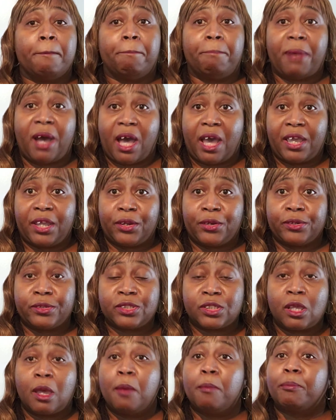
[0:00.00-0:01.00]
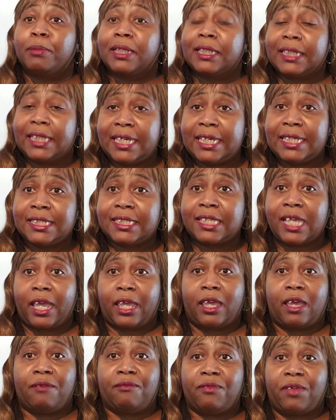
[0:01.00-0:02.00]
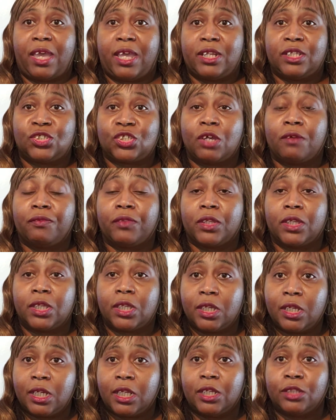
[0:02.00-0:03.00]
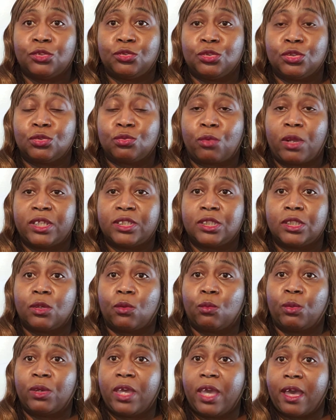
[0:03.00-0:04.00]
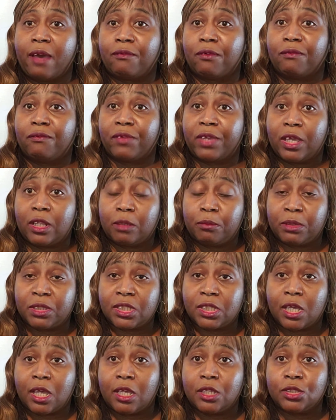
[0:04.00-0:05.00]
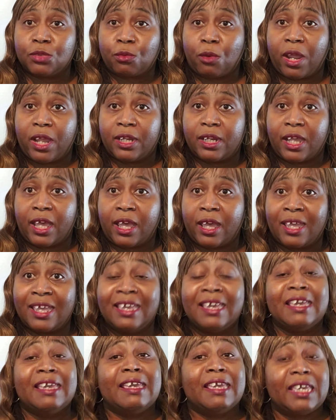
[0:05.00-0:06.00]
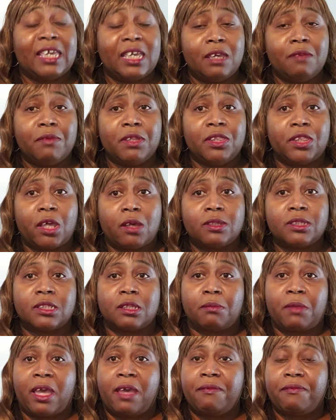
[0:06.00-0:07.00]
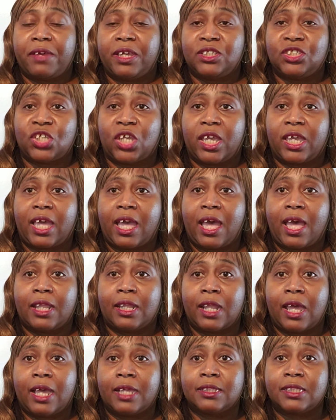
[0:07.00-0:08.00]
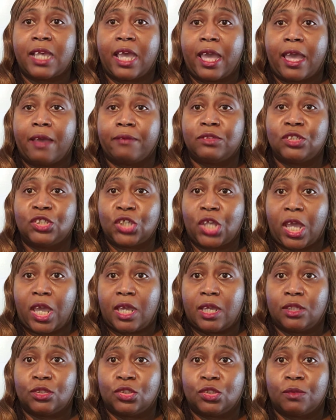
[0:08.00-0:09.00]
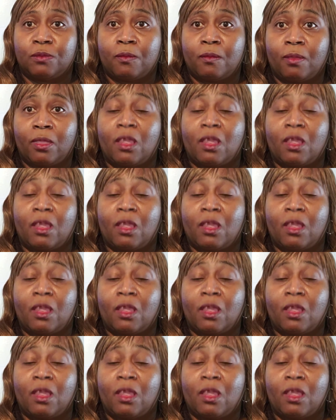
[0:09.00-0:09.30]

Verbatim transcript: Buyers, please take advantage of the good interest rates that we have available to us right now, even though some FHA guidelines have changed.